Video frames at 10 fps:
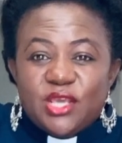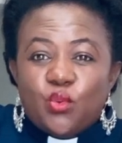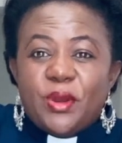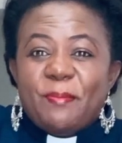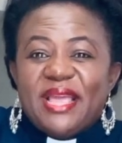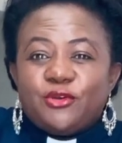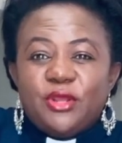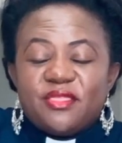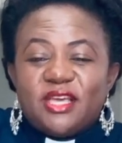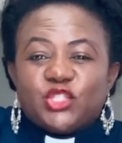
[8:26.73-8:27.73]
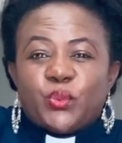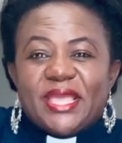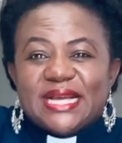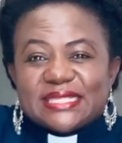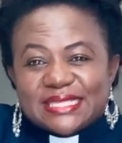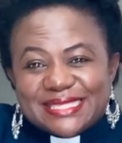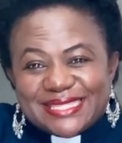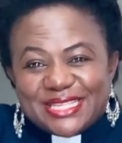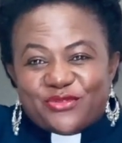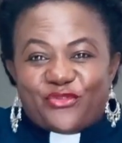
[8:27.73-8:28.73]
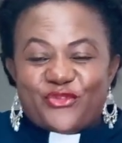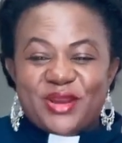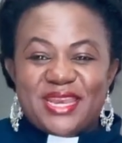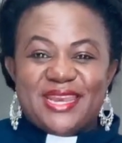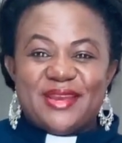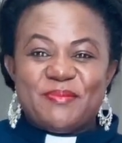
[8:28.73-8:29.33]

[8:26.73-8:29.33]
We, by doing that, we are set free.